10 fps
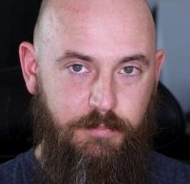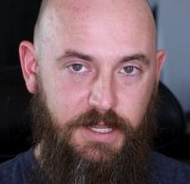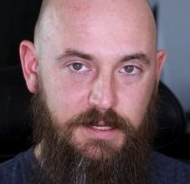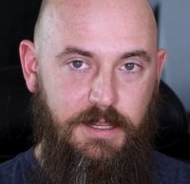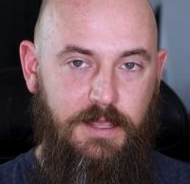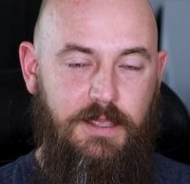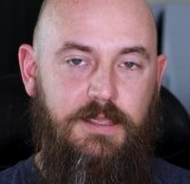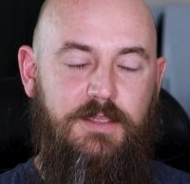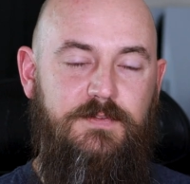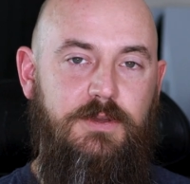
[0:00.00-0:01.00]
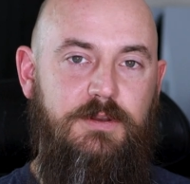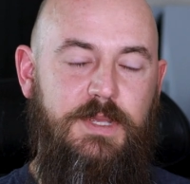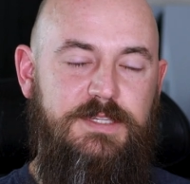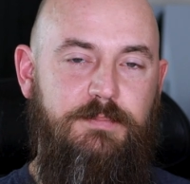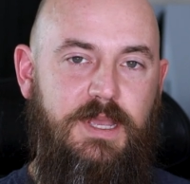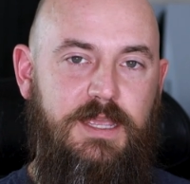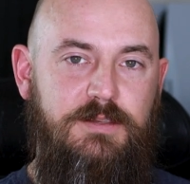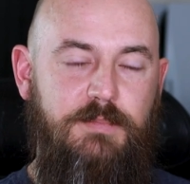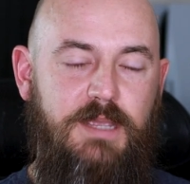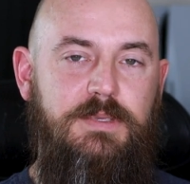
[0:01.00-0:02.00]
but if you go to Best Buy,
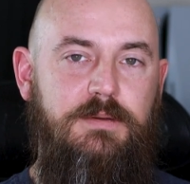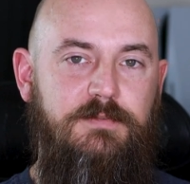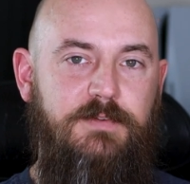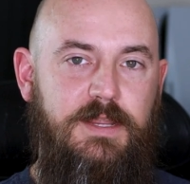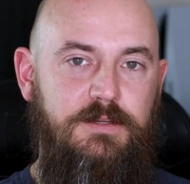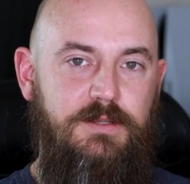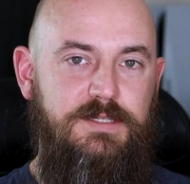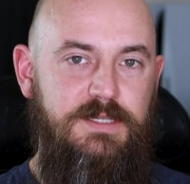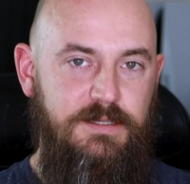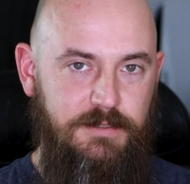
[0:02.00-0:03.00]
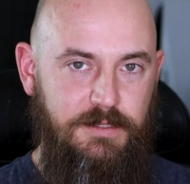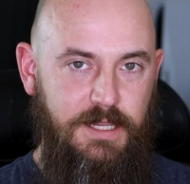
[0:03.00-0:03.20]
you might be able to find a good deal,